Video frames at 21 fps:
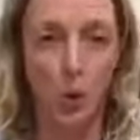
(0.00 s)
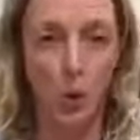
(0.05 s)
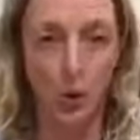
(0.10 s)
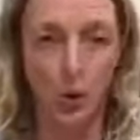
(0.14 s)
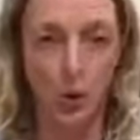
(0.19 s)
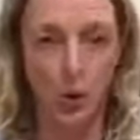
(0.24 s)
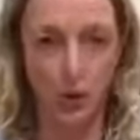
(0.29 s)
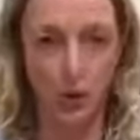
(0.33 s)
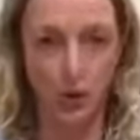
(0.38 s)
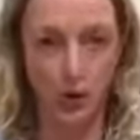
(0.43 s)

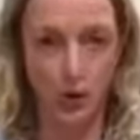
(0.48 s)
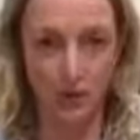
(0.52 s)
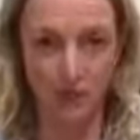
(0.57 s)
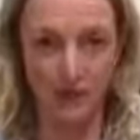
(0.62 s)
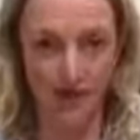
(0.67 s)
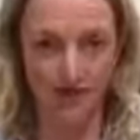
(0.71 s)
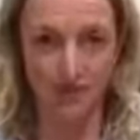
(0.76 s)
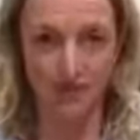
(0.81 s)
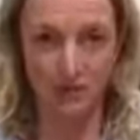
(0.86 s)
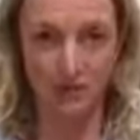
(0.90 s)

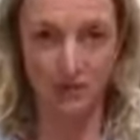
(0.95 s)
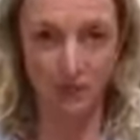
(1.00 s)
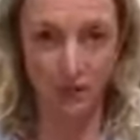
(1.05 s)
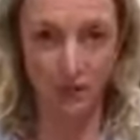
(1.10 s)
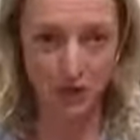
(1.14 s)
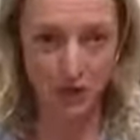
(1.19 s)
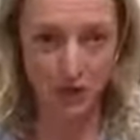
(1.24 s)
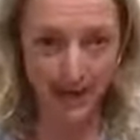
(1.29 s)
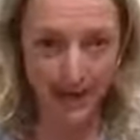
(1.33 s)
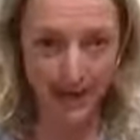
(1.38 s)
Yes, pull
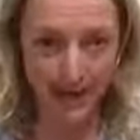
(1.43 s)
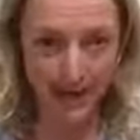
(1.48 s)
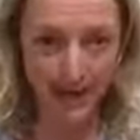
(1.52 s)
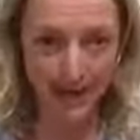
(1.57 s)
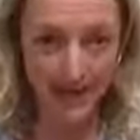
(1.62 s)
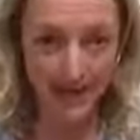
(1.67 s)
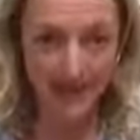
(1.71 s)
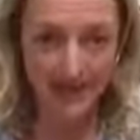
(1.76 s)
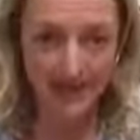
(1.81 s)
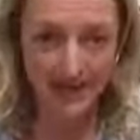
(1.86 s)
the belly
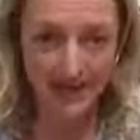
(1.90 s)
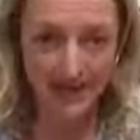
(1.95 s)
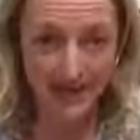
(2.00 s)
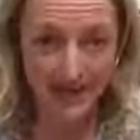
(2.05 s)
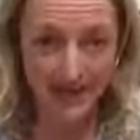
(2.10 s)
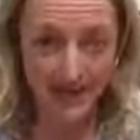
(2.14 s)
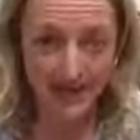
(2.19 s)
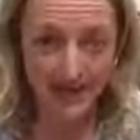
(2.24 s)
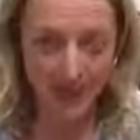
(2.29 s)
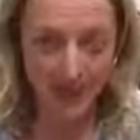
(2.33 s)
in
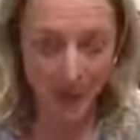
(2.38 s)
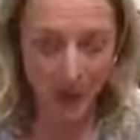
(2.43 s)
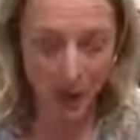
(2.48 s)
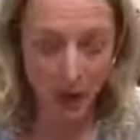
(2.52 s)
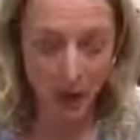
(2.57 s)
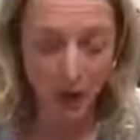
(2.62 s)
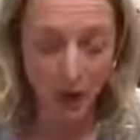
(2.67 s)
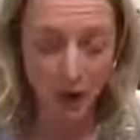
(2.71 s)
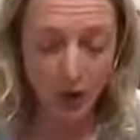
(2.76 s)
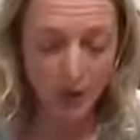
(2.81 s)
and up.
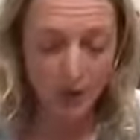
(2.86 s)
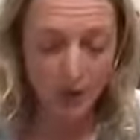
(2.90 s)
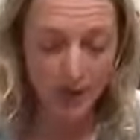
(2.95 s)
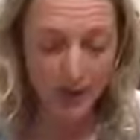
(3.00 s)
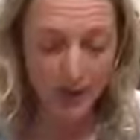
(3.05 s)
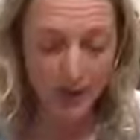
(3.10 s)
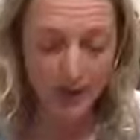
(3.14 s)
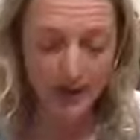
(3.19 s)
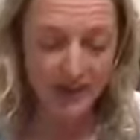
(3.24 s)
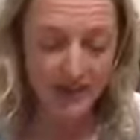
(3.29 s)
Hold
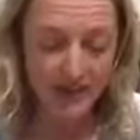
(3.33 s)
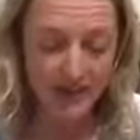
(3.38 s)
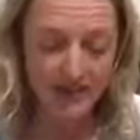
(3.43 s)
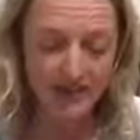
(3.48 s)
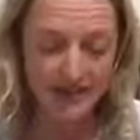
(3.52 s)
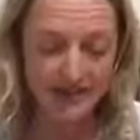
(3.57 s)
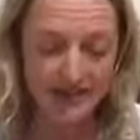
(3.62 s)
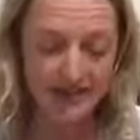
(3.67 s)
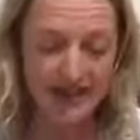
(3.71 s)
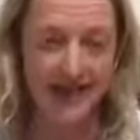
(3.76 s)
Uddiyana
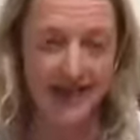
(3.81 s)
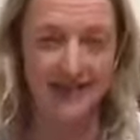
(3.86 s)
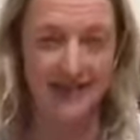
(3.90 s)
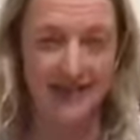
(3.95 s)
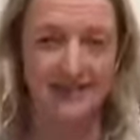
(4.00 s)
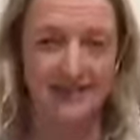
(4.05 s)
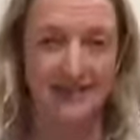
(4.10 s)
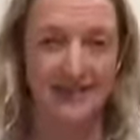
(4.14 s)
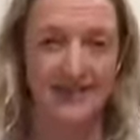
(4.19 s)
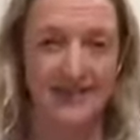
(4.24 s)
for 10,
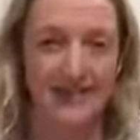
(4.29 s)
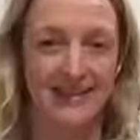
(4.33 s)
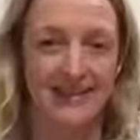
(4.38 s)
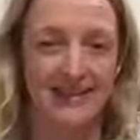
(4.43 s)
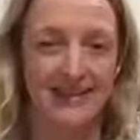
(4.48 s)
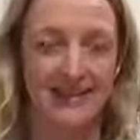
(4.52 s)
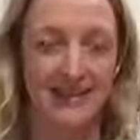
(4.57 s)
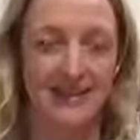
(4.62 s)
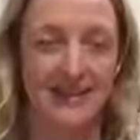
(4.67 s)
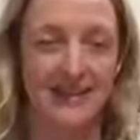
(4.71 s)

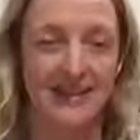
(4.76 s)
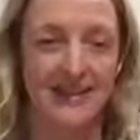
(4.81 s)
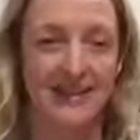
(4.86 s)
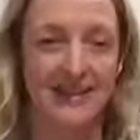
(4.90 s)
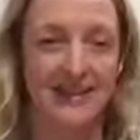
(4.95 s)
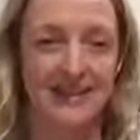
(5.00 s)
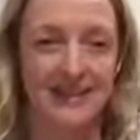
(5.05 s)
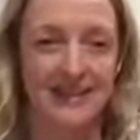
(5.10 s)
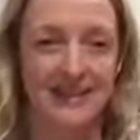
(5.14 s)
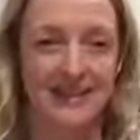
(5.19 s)
9,
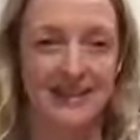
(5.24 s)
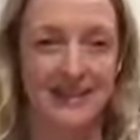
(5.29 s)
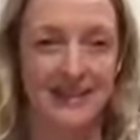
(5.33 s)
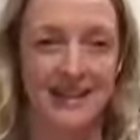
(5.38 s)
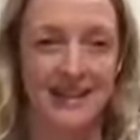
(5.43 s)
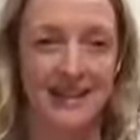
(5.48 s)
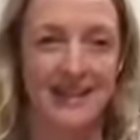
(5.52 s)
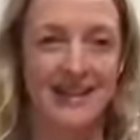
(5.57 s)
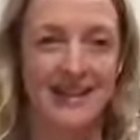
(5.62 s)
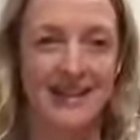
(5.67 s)

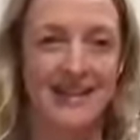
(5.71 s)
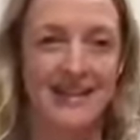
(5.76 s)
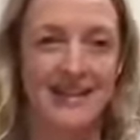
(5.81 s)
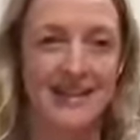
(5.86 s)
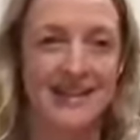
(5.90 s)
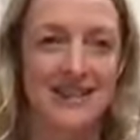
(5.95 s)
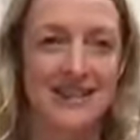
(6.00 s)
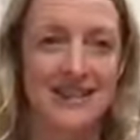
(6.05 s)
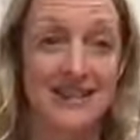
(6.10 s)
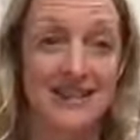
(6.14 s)
8,
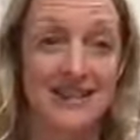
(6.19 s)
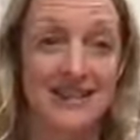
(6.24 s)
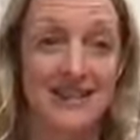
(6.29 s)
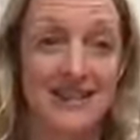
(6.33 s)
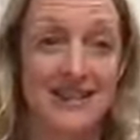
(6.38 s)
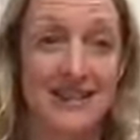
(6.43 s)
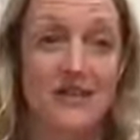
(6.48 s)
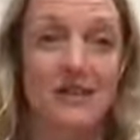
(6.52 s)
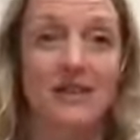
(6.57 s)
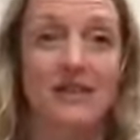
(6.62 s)

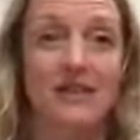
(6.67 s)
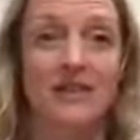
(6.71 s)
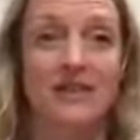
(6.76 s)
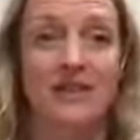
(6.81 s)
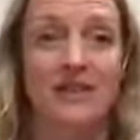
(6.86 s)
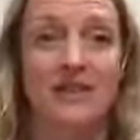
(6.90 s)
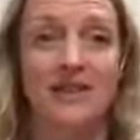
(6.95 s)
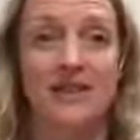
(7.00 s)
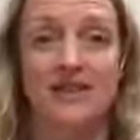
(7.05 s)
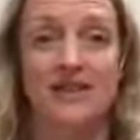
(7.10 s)
7,
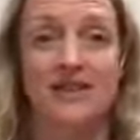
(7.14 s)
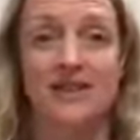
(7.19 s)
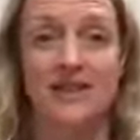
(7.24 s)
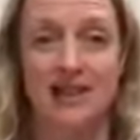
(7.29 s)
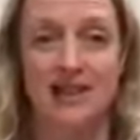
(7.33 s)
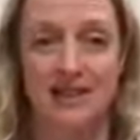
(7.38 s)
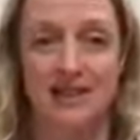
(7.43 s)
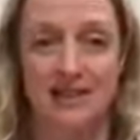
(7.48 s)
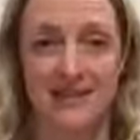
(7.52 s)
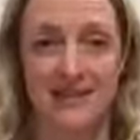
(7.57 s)

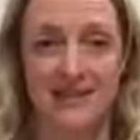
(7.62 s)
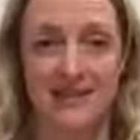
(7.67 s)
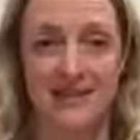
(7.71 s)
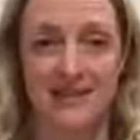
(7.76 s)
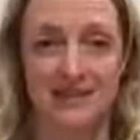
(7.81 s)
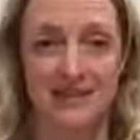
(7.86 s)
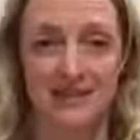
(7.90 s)
6,